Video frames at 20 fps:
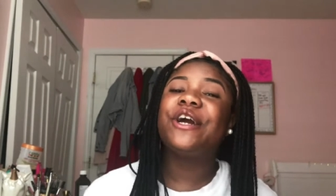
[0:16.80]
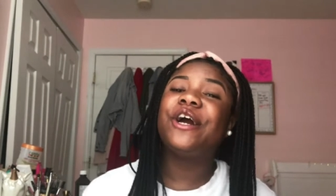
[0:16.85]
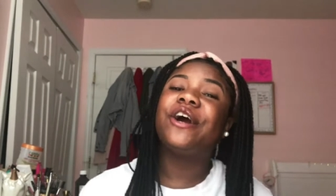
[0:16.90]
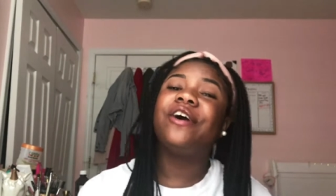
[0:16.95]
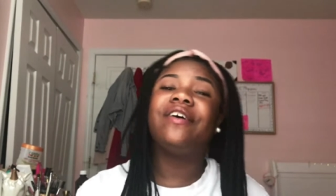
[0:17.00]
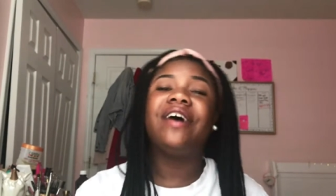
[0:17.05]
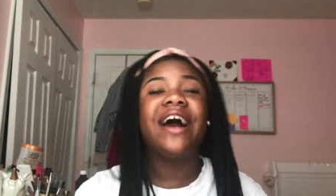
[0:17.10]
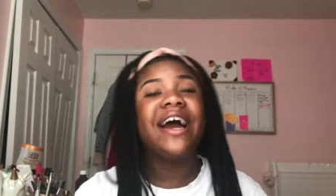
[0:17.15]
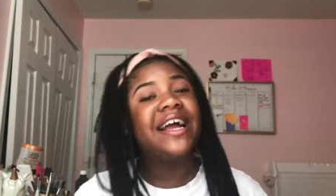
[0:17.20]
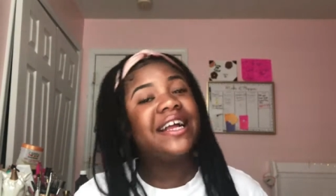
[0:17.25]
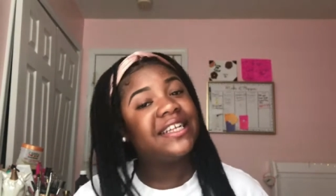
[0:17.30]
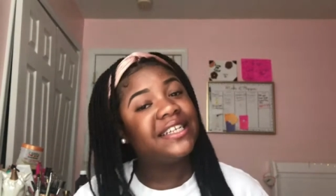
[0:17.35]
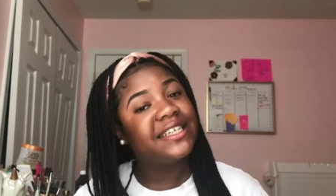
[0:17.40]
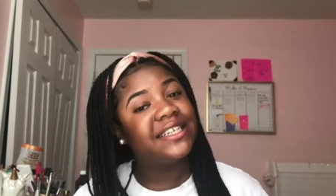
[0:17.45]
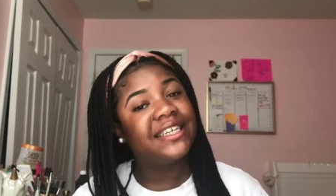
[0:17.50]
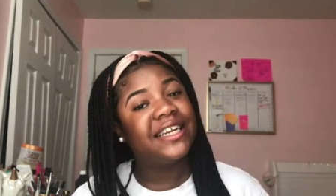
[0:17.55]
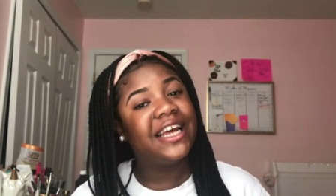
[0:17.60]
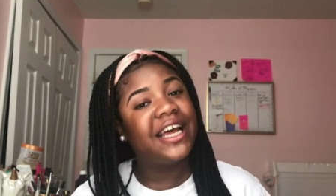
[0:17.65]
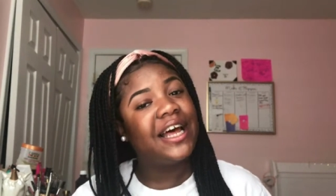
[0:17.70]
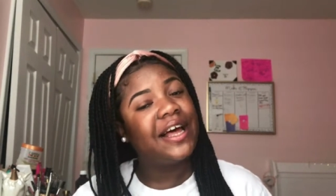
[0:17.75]
your girl Riah
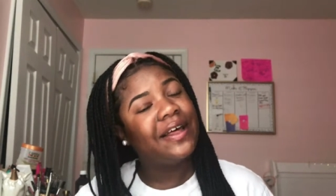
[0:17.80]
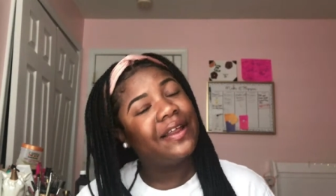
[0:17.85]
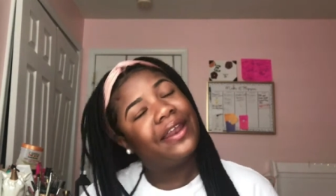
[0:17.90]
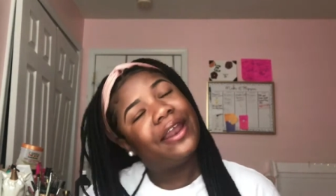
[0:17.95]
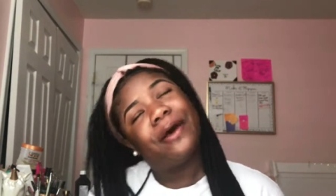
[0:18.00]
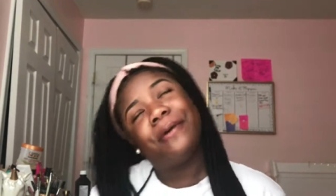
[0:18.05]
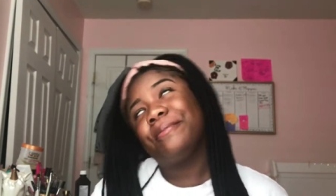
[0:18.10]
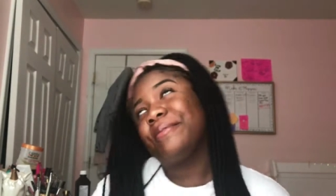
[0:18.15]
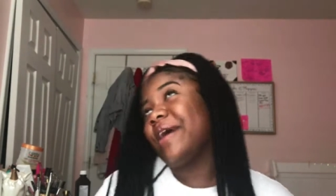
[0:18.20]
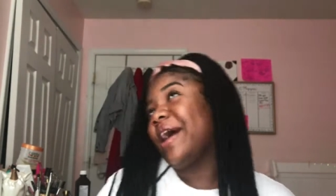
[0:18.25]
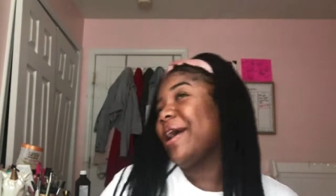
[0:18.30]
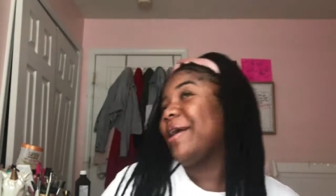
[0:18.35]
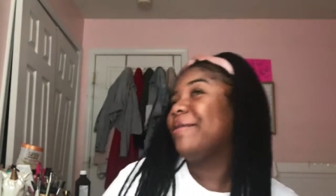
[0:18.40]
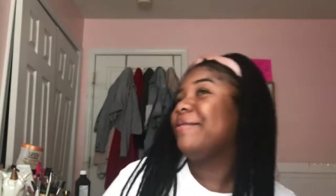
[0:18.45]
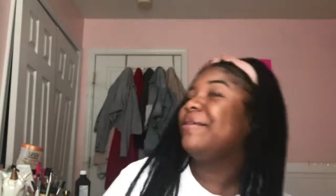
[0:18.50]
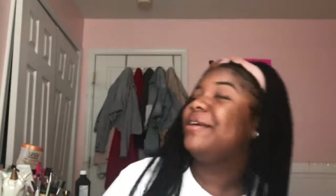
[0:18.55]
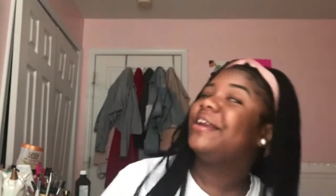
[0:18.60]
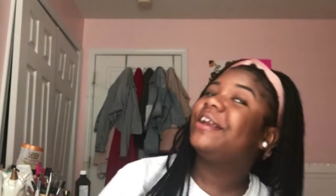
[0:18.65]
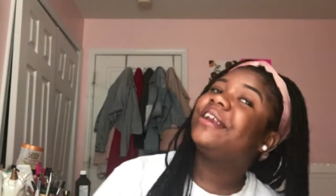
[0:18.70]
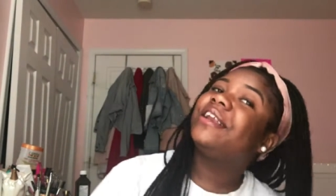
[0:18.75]
Shanelle, and I'm
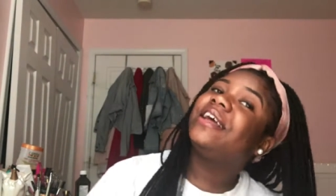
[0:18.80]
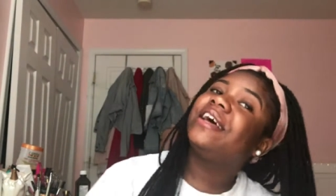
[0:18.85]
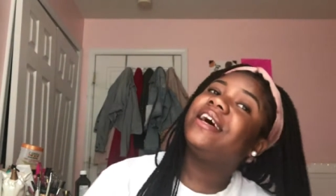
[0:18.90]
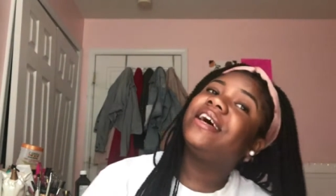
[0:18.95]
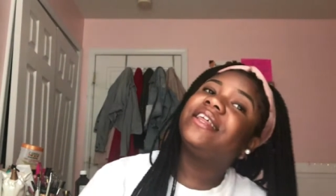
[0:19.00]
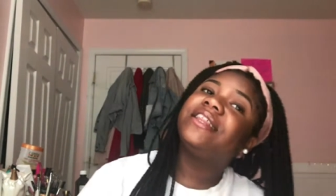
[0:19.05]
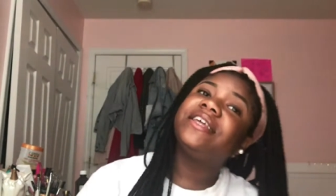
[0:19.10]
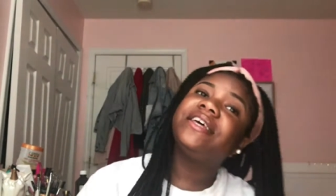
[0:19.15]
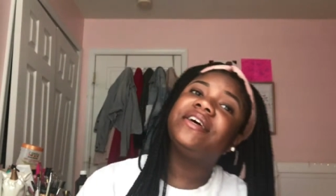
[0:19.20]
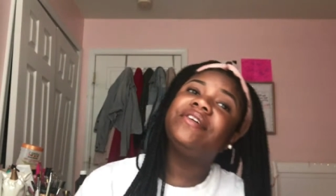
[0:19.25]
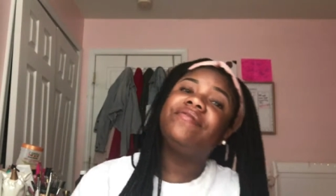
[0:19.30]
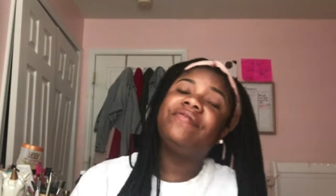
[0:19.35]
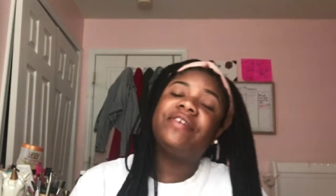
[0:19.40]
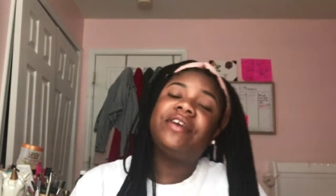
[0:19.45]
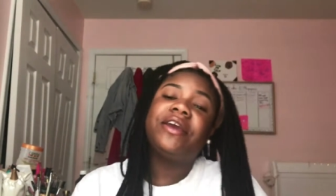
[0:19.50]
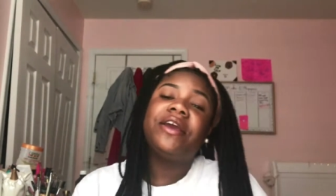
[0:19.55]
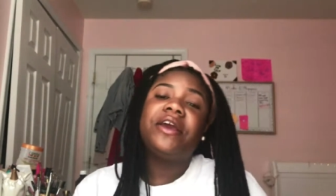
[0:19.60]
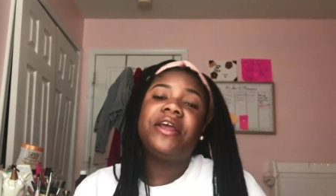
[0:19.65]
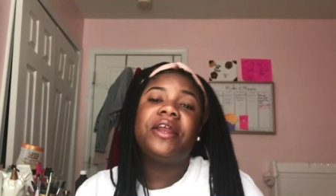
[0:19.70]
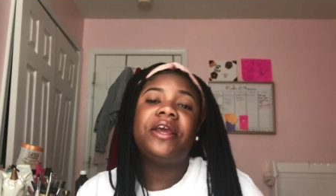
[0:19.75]
back with another
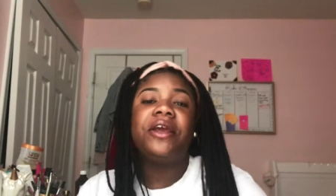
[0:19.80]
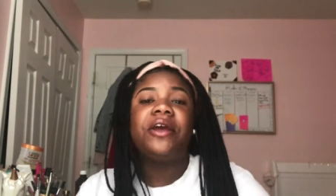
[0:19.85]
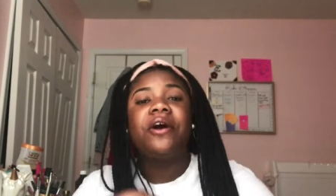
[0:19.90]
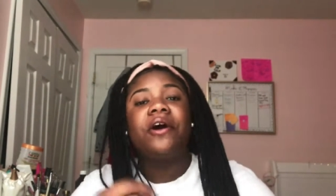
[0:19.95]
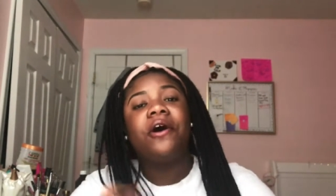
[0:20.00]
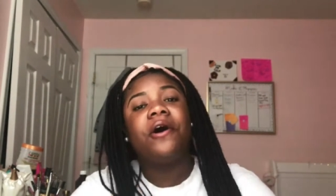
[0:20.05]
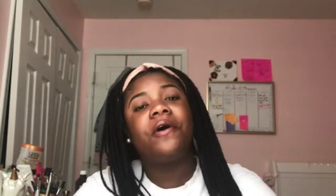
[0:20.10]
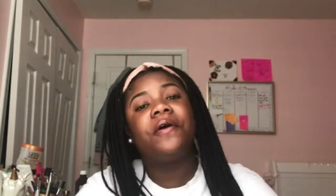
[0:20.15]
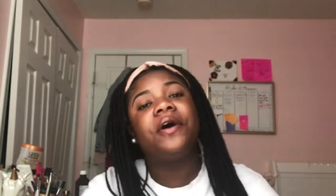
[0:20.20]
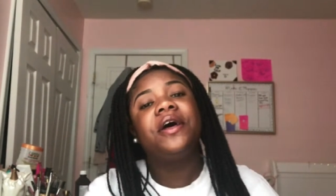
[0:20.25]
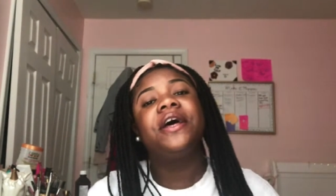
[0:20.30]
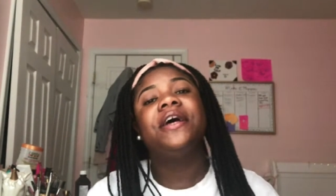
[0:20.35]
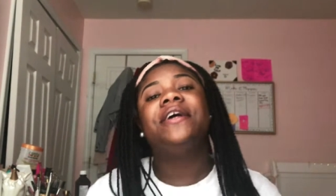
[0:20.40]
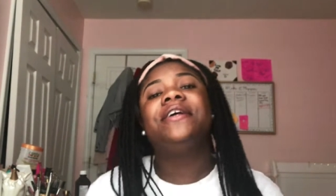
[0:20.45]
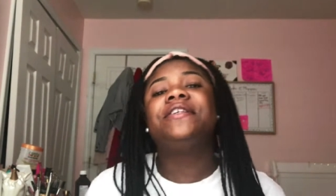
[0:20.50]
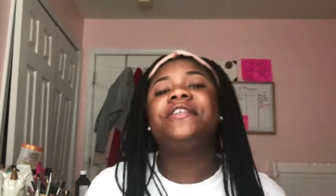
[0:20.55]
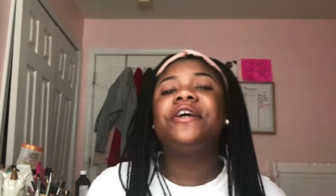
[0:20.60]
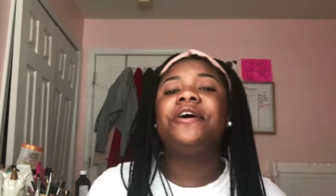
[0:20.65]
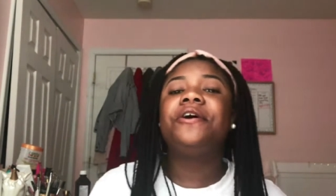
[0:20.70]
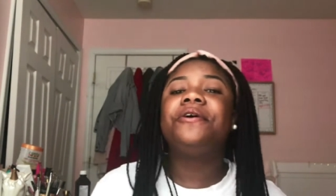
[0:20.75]
video.
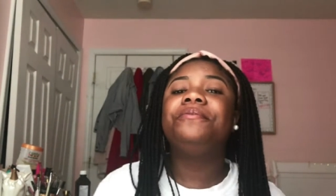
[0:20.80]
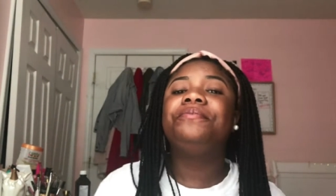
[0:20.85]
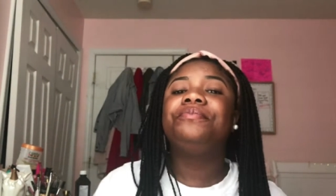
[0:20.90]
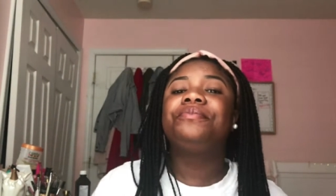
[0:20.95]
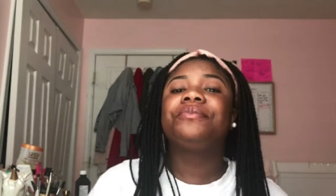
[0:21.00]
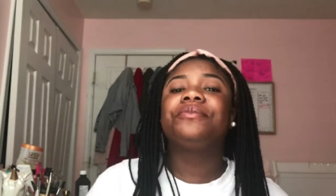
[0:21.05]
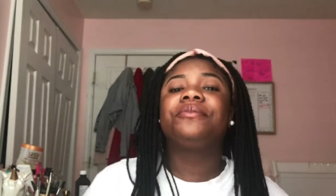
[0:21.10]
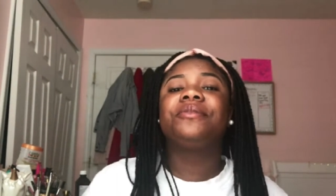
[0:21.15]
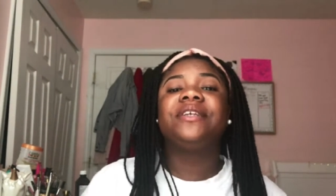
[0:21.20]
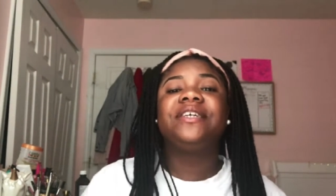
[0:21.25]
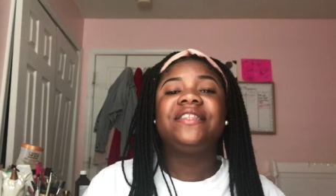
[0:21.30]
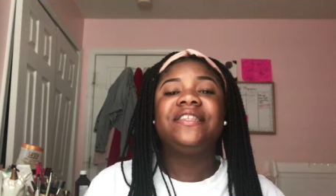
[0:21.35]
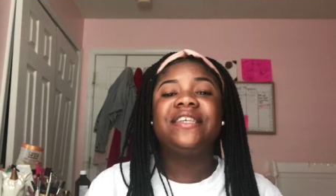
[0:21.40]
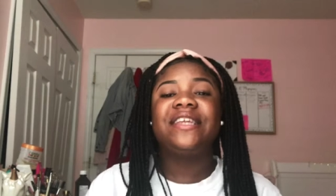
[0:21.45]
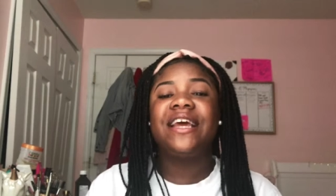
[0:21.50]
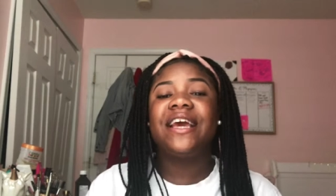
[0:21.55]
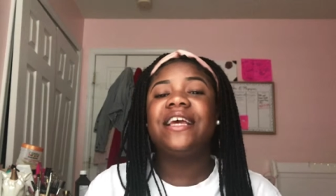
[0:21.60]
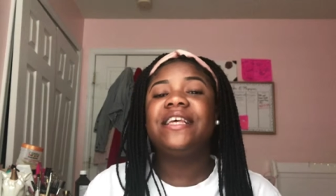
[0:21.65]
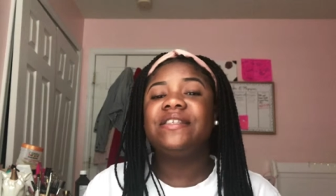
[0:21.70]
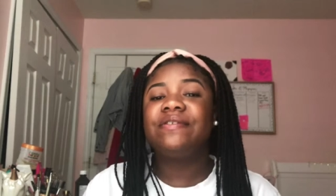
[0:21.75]
So
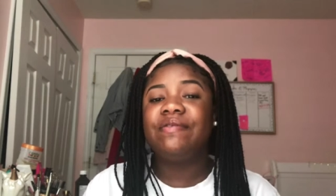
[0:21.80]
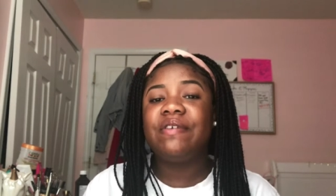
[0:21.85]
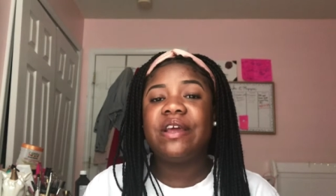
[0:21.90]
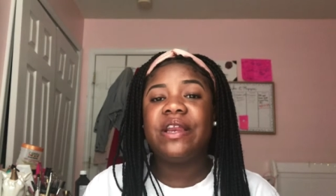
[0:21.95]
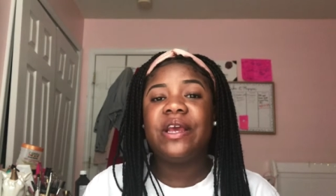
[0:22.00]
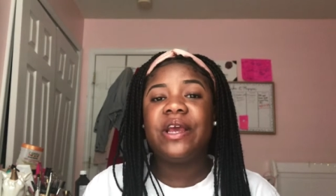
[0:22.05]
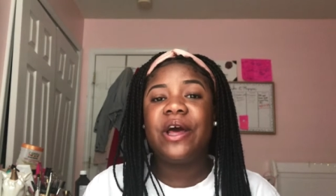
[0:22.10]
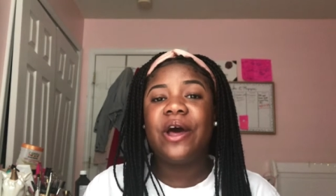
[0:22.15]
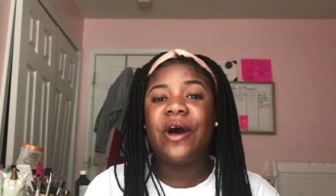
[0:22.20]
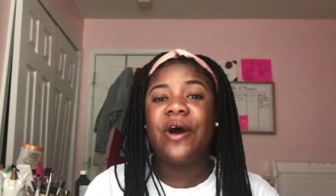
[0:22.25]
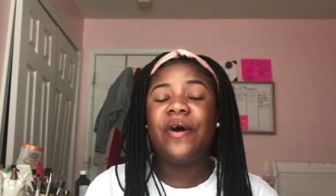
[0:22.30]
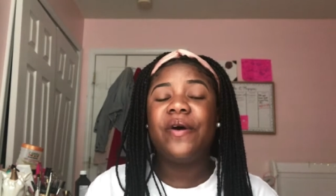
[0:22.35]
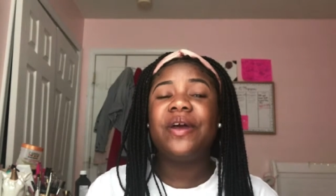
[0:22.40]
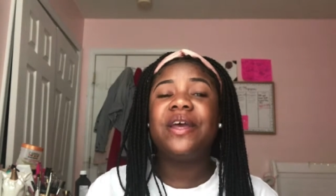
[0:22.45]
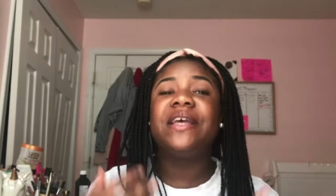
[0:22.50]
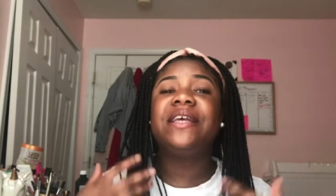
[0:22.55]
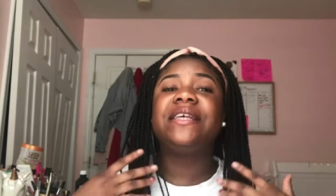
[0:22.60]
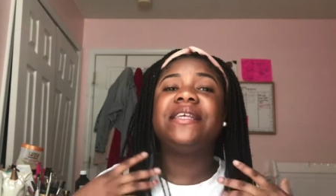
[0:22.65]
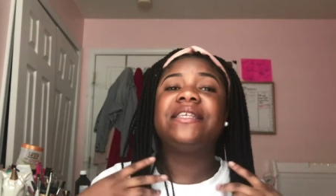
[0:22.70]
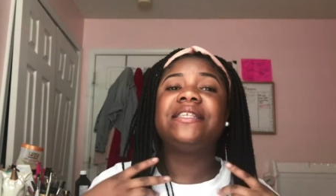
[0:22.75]
today's video
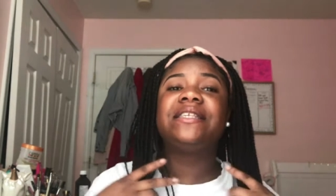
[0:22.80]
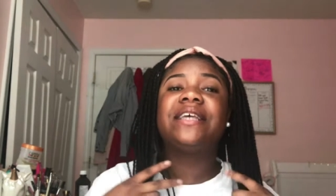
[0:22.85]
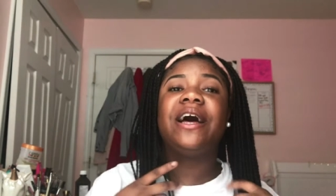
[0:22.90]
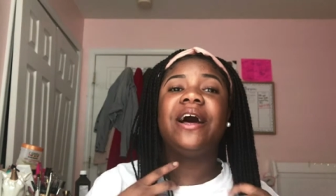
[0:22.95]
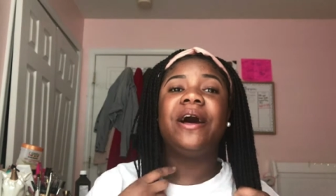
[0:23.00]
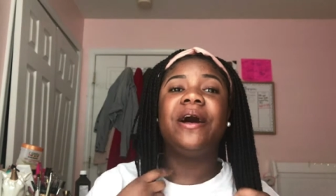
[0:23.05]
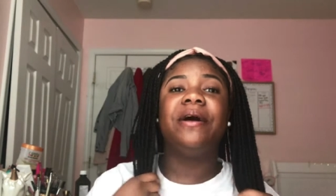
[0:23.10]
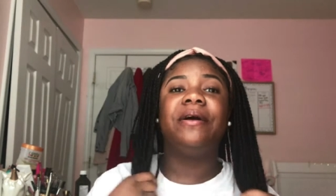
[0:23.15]
is